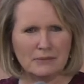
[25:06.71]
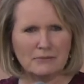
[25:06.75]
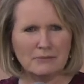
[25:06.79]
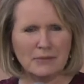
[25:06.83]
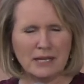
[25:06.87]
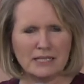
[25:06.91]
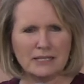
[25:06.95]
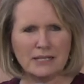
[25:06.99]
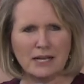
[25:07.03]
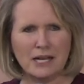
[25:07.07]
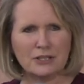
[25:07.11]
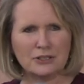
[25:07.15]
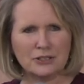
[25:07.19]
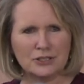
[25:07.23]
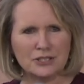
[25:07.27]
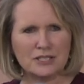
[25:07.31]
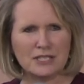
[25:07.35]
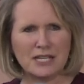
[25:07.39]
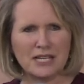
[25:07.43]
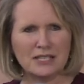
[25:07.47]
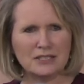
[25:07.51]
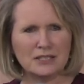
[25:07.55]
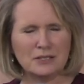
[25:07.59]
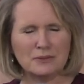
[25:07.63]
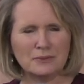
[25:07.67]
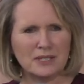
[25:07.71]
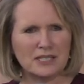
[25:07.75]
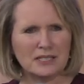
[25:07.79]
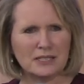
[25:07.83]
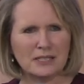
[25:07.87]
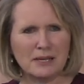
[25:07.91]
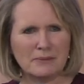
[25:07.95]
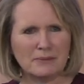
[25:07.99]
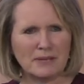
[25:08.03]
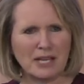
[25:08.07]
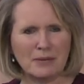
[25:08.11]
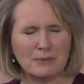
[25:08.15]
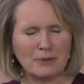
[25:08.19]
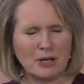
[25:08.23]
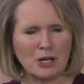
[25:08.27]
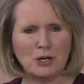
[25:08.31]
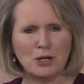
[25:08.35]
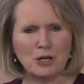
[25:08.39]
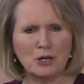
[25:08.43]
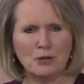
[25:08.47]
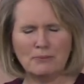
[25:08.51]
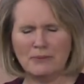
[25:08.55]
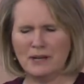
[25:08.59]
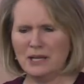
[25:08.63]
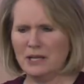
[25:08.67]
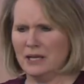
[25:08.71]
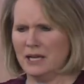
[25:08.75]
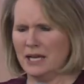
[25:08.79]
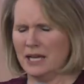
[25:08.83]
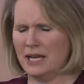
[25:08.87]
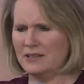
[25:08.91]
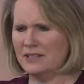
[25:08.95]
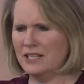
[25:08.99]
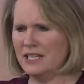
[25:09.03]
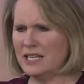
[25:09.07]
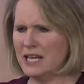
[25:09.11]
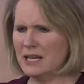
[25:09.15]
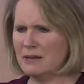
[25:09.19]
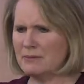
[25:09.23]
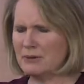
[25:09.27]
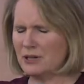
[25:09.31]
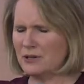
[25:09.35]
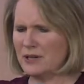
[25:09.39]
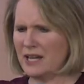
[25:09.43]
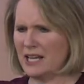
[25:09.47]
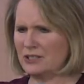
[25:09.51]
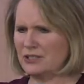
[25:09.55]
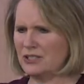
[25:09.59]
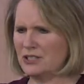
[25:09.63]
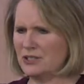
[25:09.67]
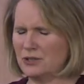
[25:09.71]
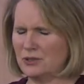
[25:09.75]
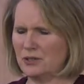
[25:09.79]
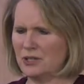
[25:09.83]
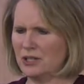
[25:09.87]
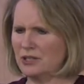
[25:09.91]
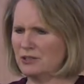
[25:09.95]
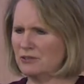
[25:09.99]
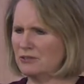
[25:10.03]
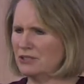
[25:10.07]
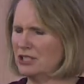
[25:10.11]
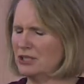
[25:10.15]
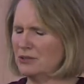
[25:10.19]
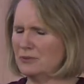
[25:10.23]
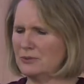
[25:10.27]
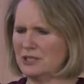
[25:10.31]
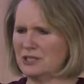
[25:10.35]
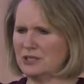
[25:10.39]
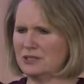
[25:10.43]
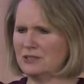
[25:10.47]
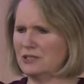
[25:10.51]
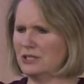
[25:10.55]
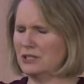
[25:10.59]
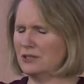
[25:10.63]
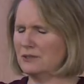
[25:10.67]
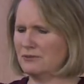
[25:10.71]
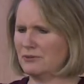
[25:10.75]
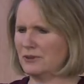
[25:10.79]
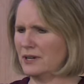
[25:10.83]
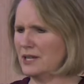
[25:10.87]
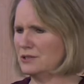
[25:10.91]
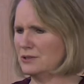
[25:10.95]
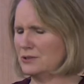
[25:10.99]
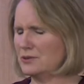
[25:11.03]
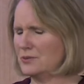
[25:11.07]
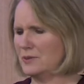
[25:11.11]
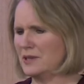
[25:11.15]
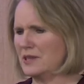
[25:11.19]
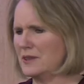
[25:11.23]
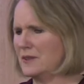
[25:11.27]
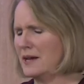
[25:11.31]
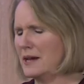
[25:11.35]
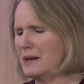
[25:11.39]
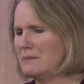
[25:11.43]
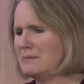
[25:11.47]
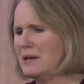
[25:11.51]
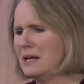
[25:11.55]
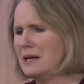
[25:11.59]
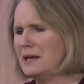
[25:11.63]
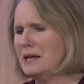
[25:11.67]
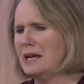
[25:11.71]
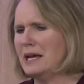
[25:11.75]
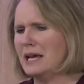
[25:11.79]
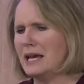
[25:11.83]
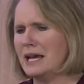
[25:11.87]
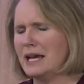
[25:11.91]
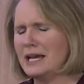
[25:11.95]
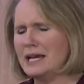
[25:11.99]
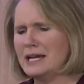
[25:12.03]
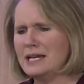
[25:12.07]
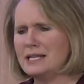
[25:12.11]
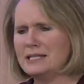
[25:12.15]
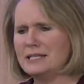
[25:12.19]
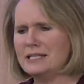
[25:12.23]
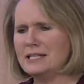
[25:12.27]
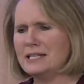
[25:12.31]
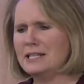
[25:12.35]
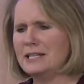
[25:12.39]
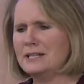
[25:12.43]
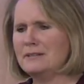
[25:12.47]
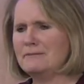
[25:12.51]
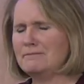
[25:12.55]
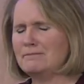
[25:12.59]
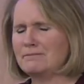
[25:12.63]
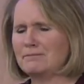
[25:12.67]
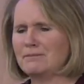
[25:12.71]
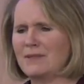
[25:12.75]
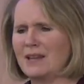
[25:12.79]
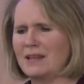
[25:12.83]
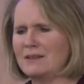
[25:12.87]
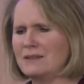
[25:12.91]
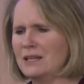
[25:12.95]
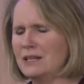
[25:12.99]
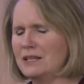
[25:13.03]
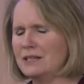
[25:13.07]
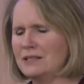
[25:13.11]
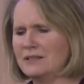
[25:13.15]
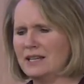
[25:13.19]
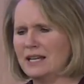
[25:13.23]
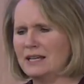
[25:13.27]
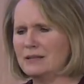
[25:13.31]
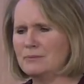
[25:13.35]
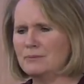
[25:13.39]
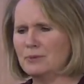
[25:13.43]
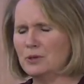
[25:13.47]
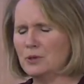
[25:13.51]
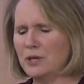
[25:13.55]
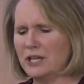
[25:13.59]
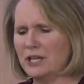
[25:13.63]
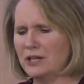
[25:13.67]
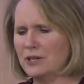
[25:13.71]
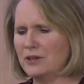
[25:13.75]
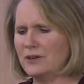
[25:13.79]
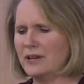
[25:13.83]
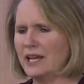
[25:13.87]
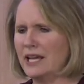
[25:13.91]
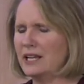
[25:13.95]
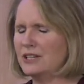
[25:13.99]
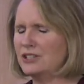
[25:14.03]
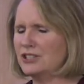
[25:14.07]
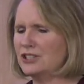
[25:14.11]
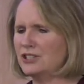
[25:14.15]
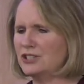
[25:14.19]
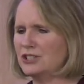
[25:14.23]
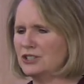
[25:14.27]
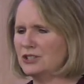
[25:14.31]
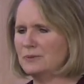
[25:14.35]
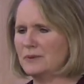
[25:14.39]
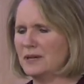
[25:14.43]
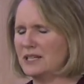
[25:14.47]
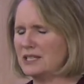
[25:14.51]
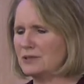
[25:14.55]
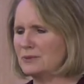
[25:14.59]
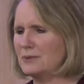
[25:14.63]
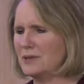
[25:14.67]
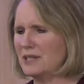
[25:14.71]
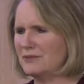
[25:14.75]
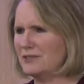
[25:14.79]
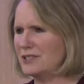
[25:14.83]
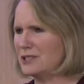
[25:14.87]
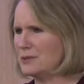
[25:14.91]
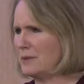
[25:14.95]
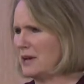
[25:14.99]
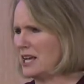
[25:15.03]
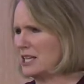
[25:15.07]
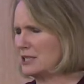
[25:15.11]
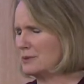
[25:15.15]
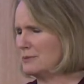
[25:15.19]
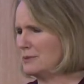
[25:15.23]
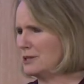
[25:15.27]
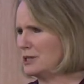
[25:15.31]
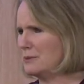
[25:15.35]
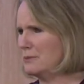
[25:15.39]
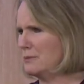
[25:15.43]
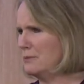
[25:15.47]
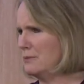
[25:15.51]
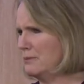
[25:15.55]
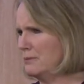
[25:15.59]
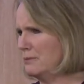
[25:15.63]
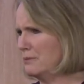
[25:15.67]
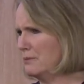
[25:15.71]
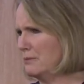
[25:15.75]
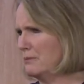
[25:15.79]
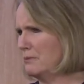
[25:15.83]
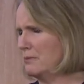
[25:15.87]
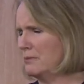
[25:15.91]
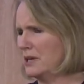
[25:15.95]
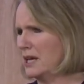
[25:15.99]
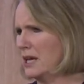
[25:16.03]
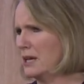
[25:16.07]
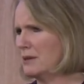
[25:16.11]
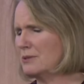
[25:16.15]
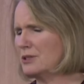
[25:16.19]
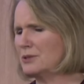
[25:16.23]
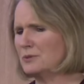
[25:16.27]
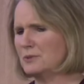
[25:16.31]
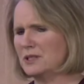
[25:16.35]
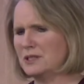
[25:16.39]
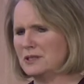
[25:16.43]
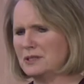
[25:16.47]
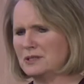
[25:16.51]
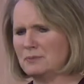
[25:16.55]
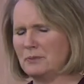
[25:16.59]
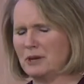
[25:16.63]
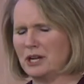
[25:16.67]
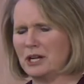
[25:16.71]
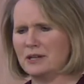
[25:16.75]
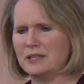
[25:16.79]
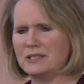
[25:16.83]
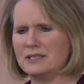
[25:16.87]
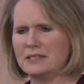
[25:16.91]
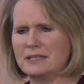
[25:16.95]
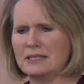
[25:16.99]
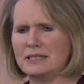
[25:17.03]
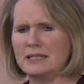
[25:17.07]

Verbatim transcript: My daughter Stacy one time came home, and the neighbor next door, she was good friends with them, and um, they had a boy her age, and she went to one of his basketball games with his parents.